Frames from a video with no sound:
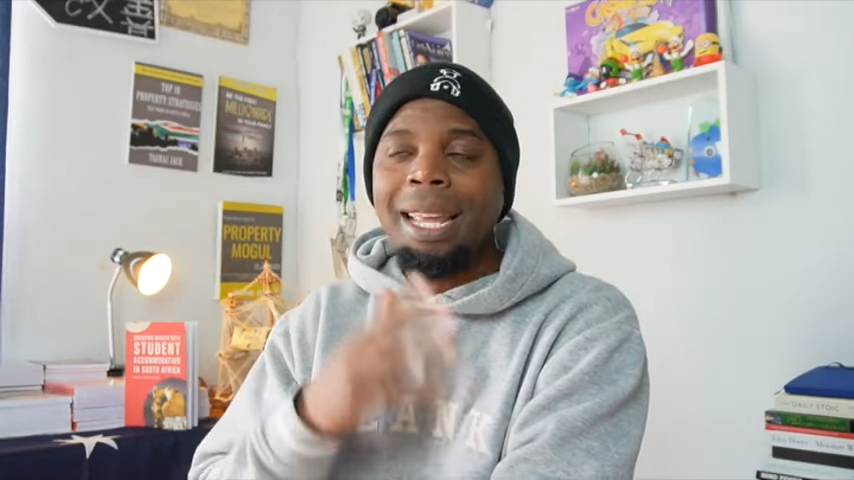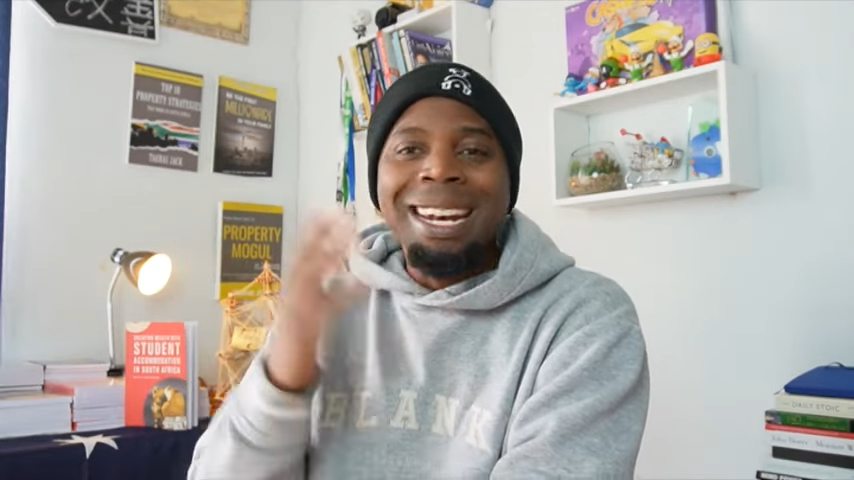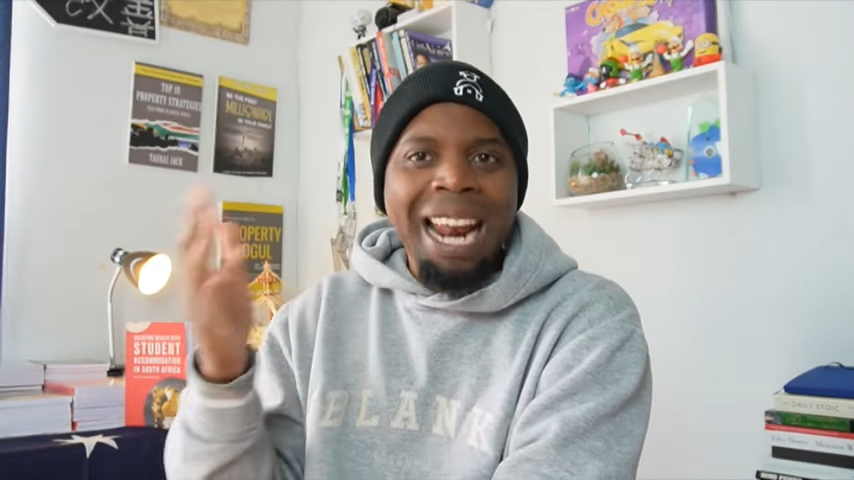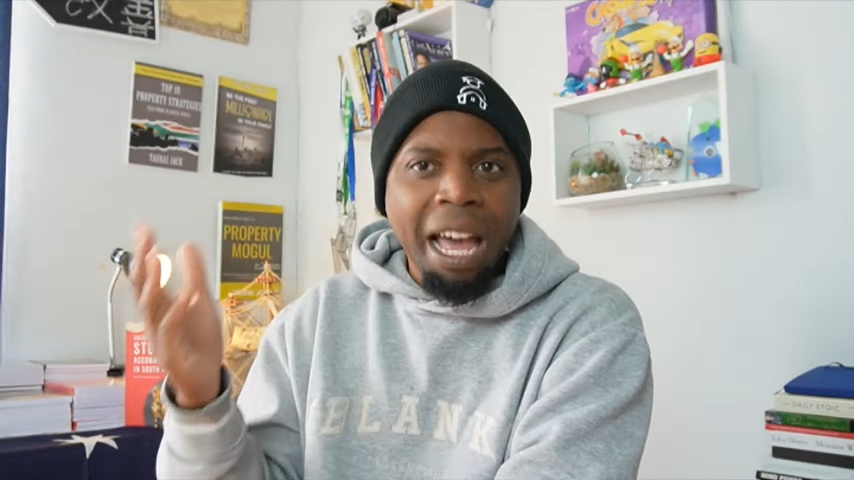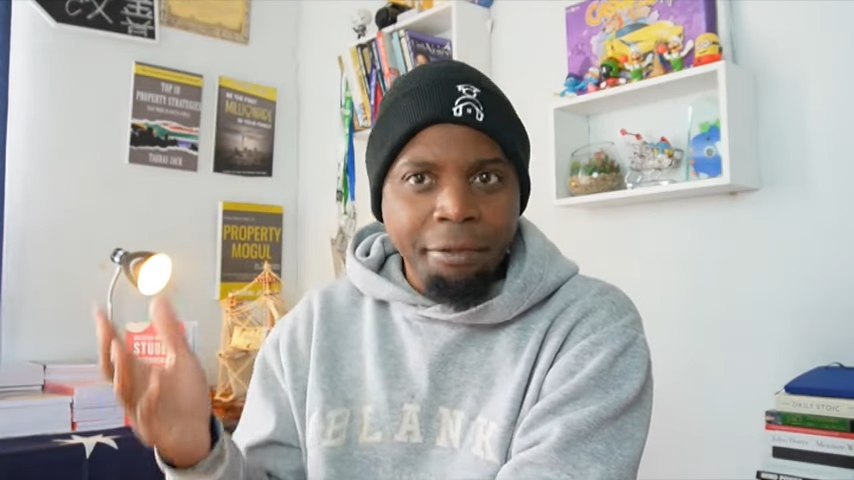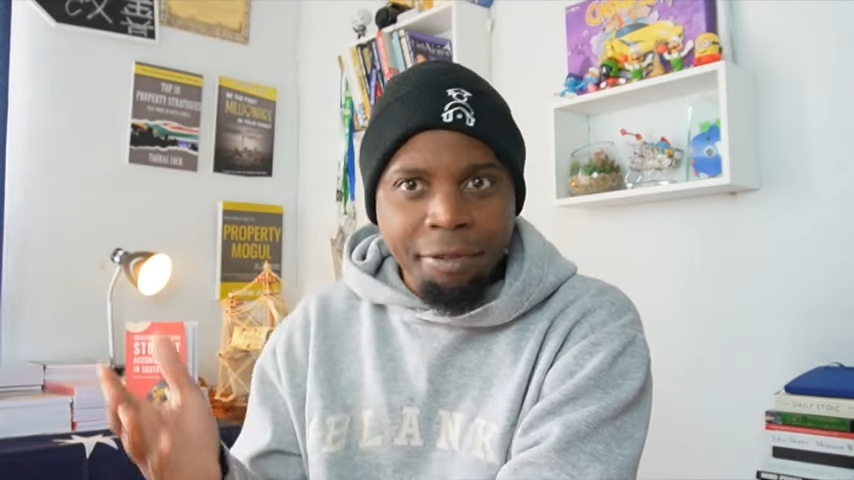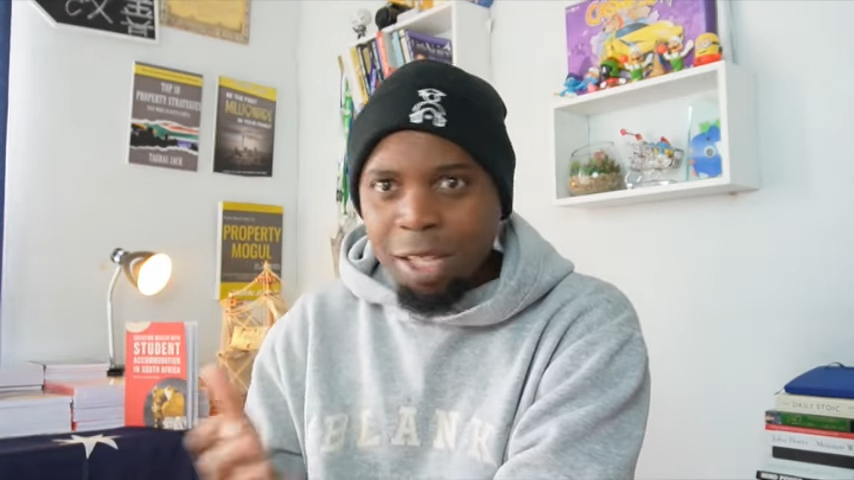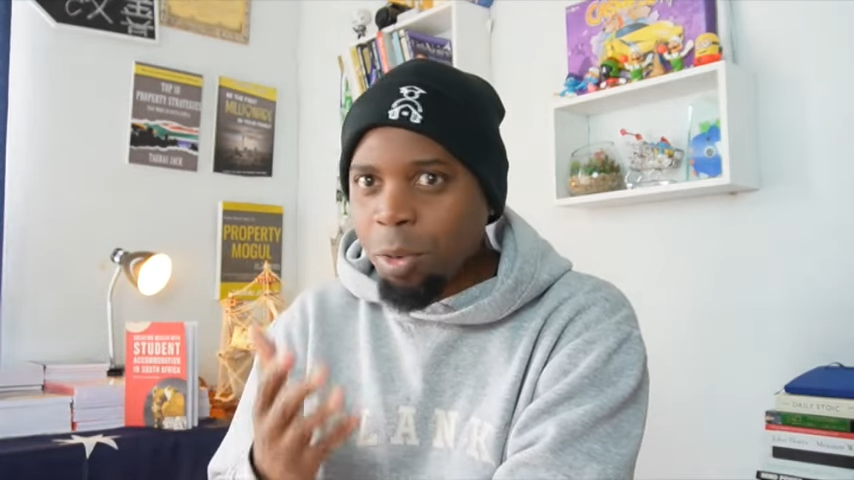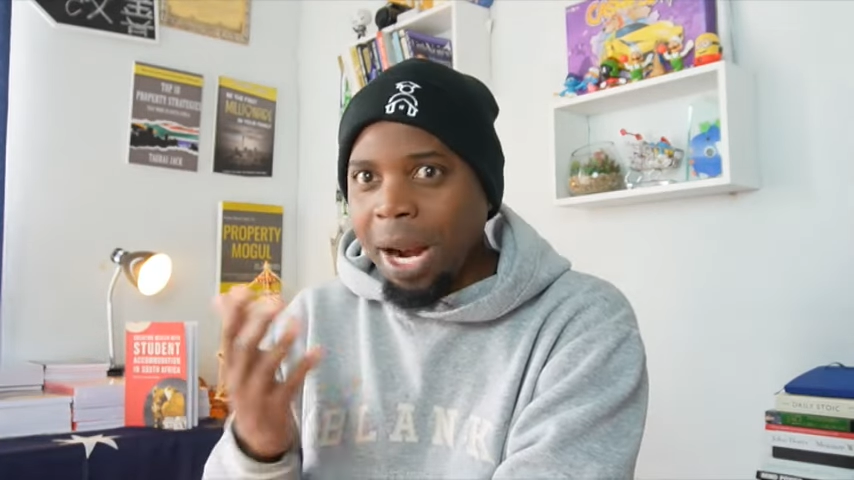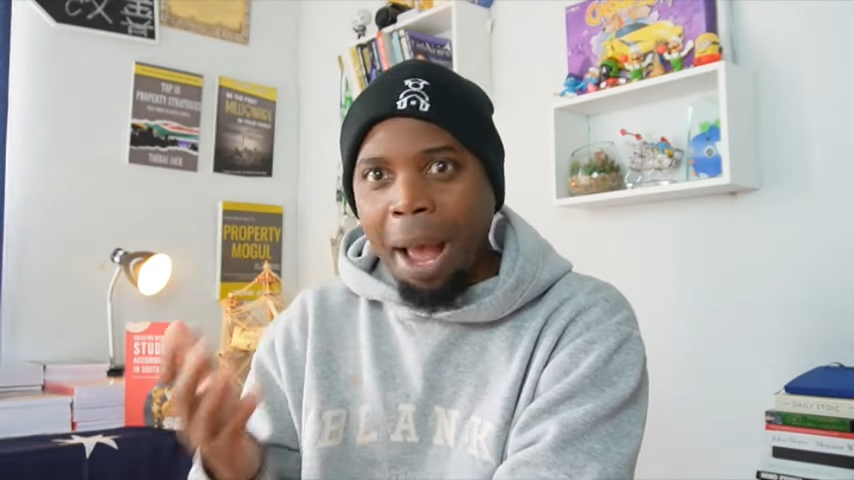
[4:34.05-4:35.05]
in life.
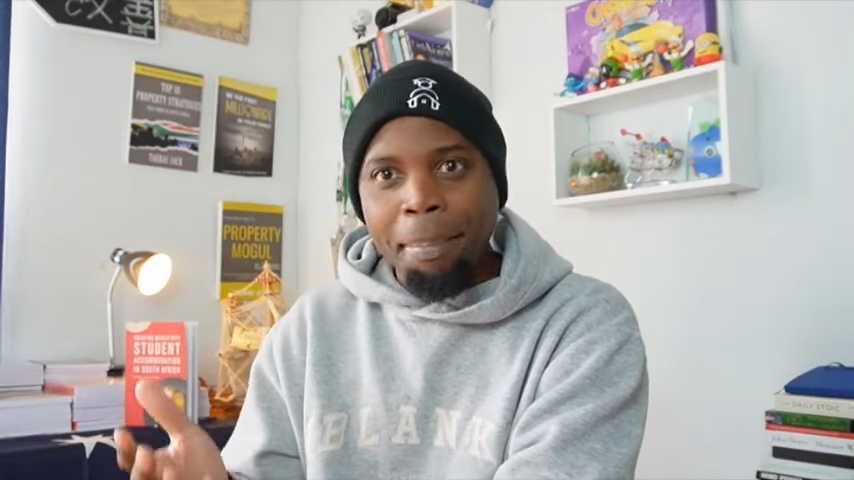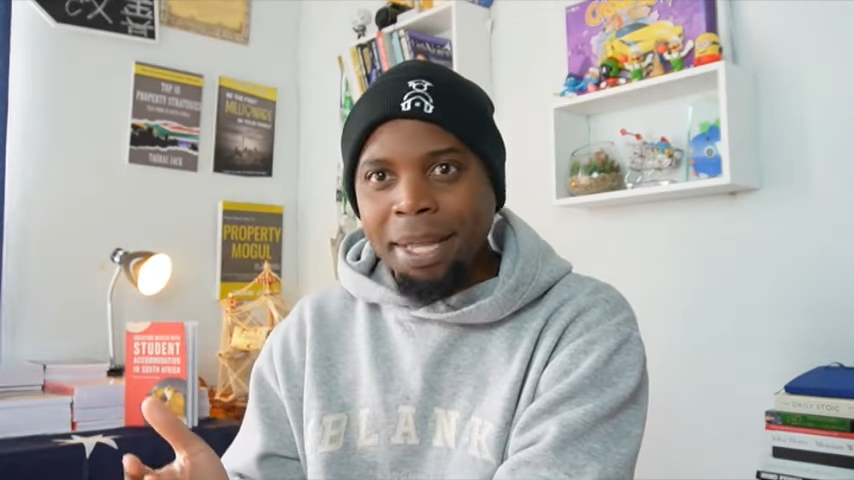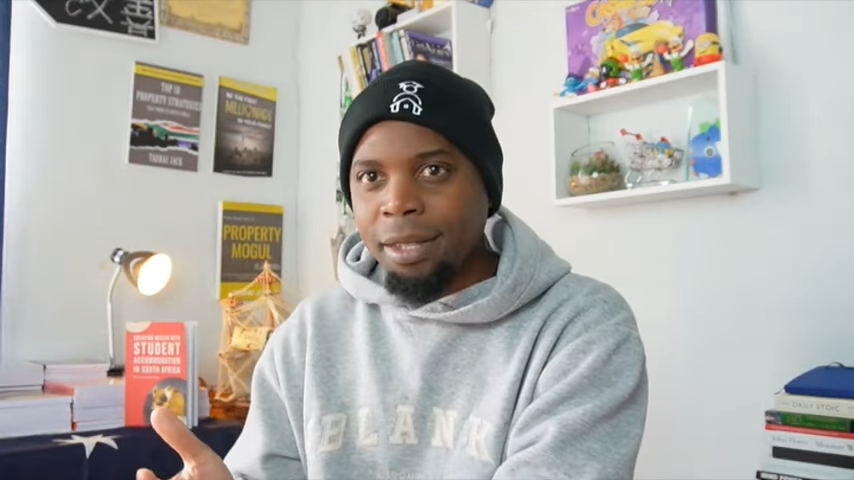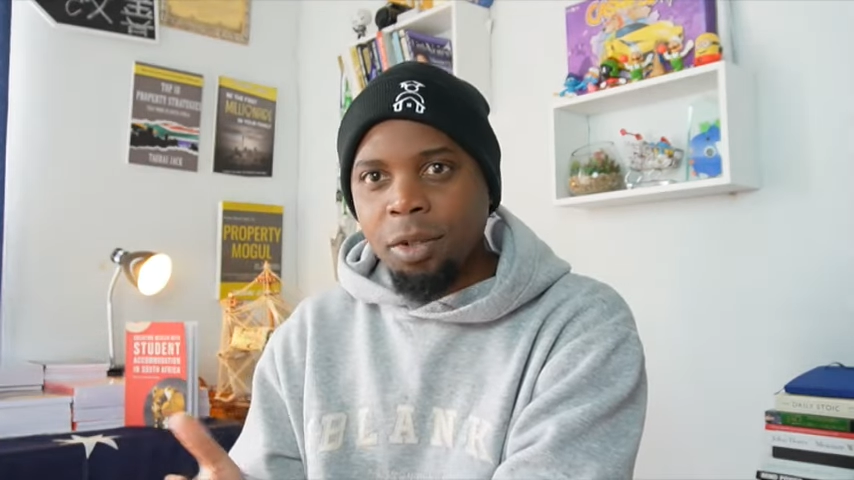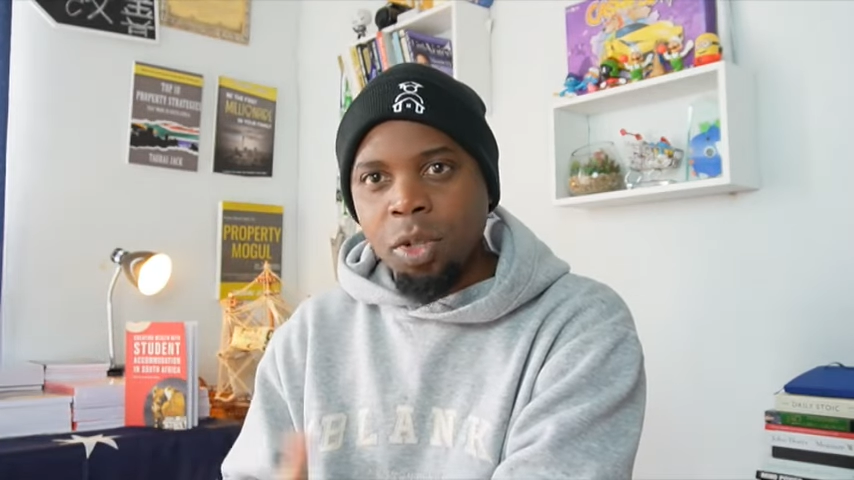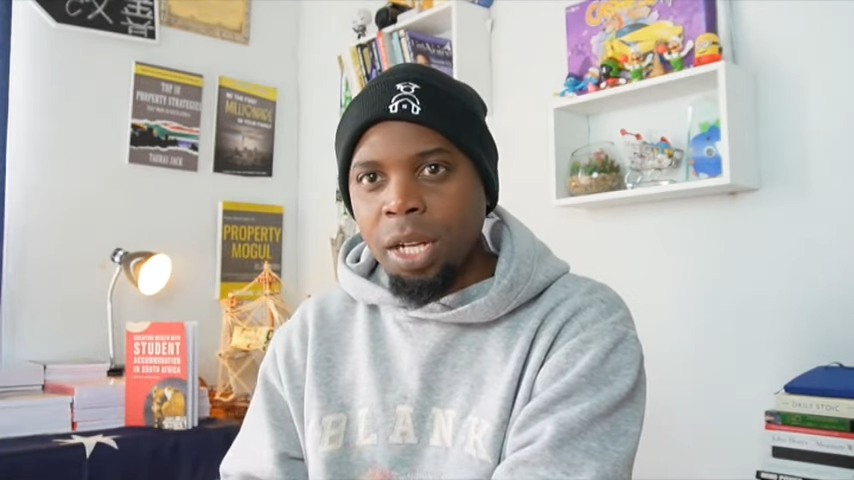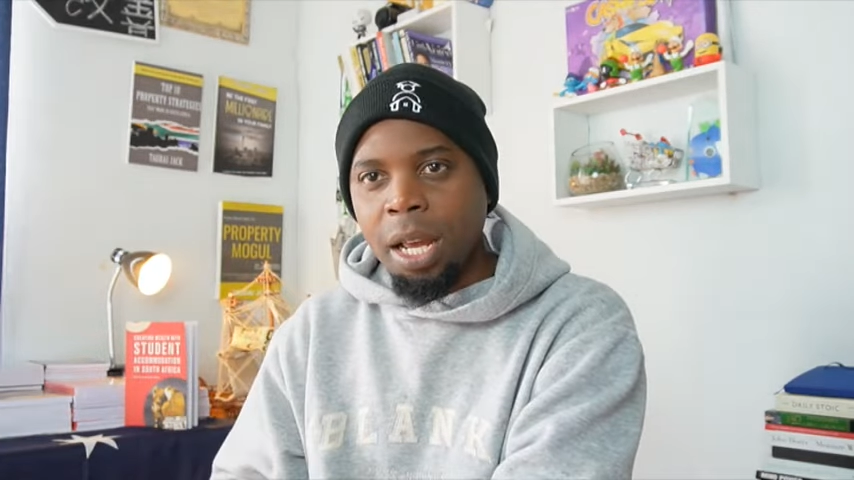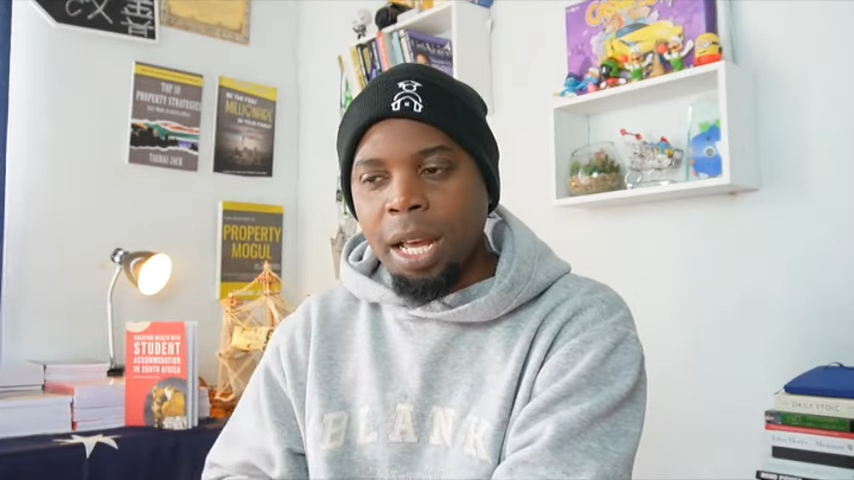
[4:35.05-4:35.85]
That's what happens today.